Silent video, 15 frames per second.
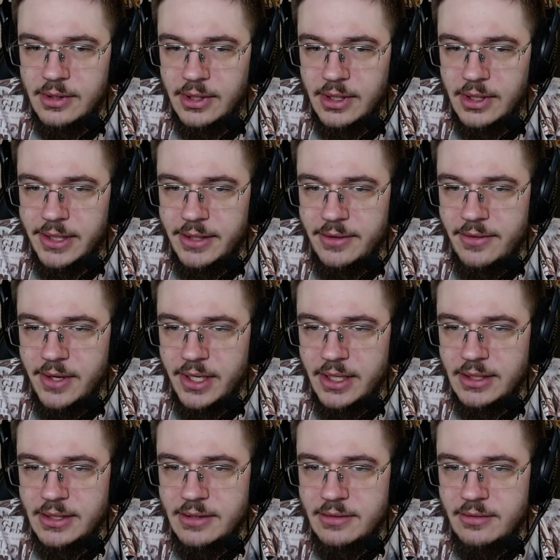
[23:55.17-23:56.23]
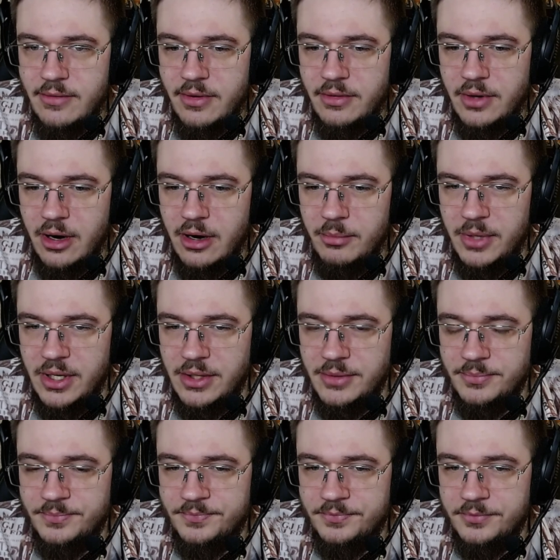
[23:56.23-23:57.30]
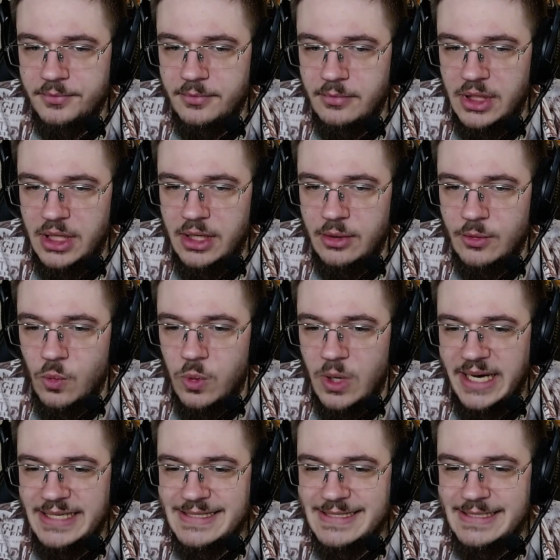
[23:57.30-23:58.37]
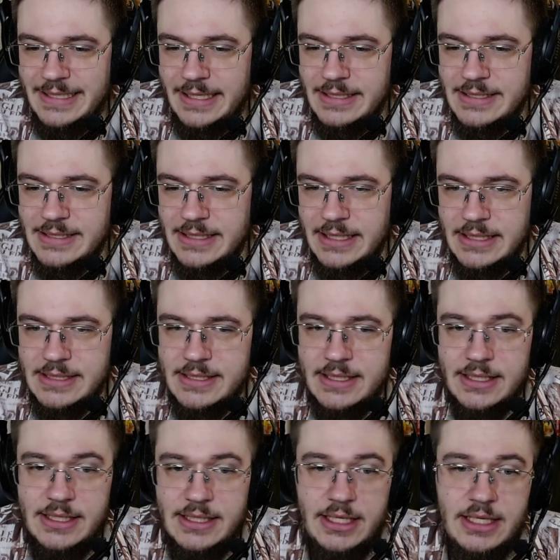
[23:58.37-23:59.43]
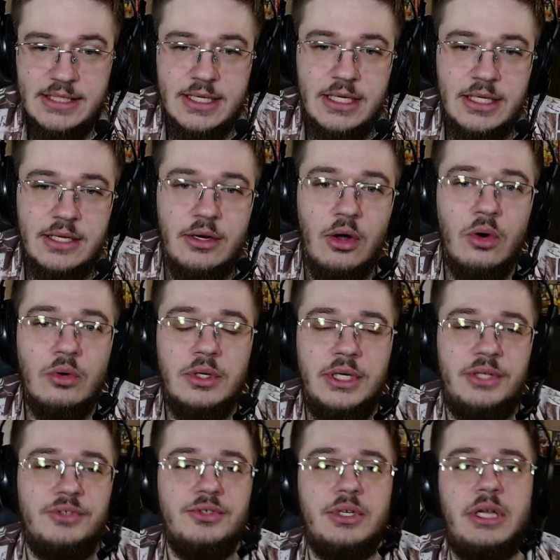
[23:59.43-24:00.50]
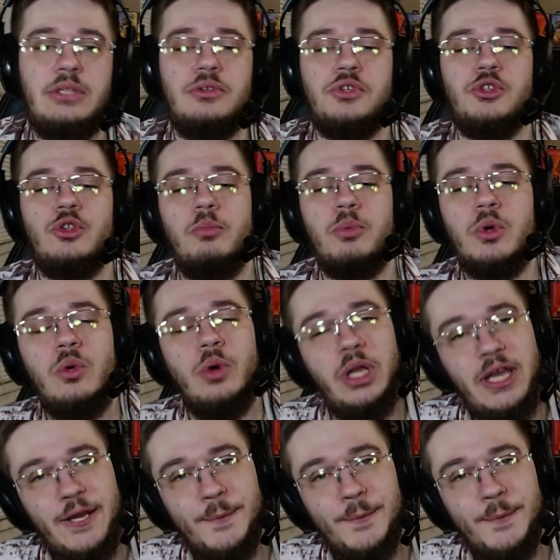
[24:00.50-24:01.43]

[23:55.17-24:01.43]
And then Armin, being quite sad, says that he's gonna go and try to stop Connie